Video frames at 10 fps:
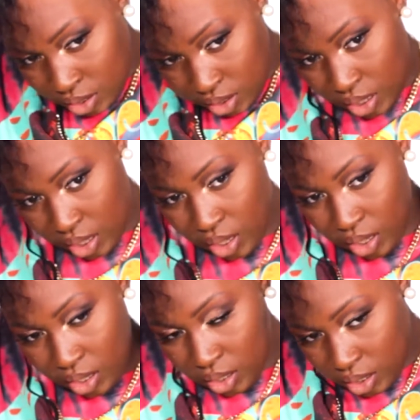
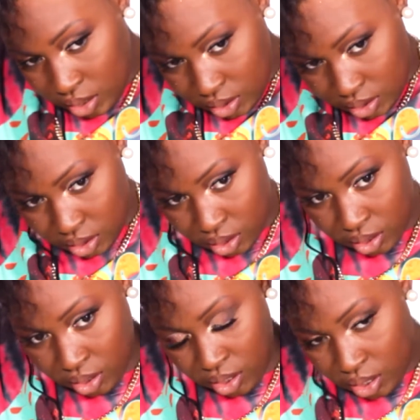and
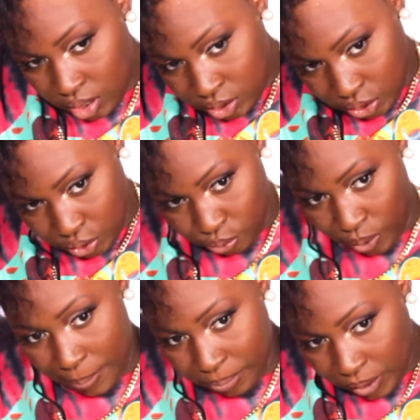just
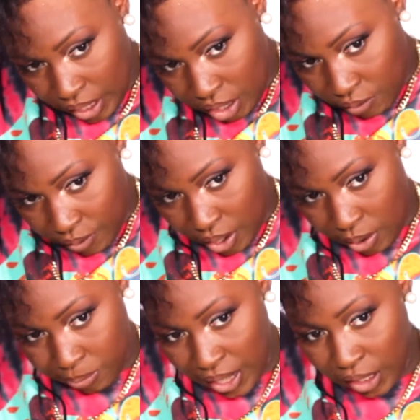wrap the hair around.
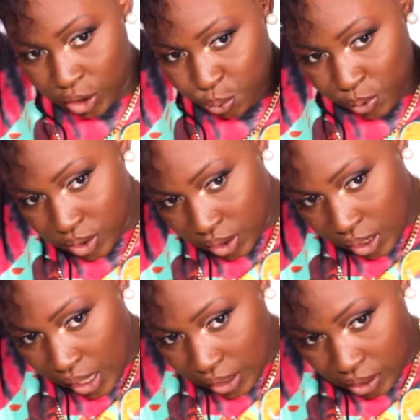I'm kind of twisting
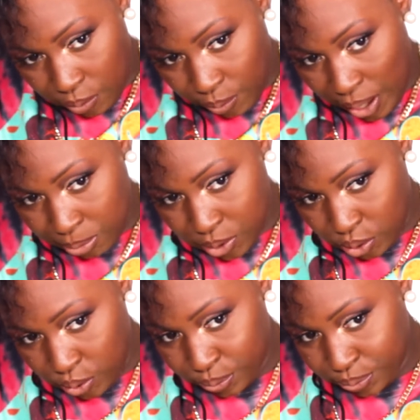it as I wrap
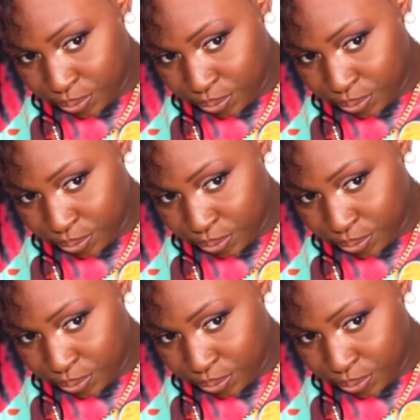too,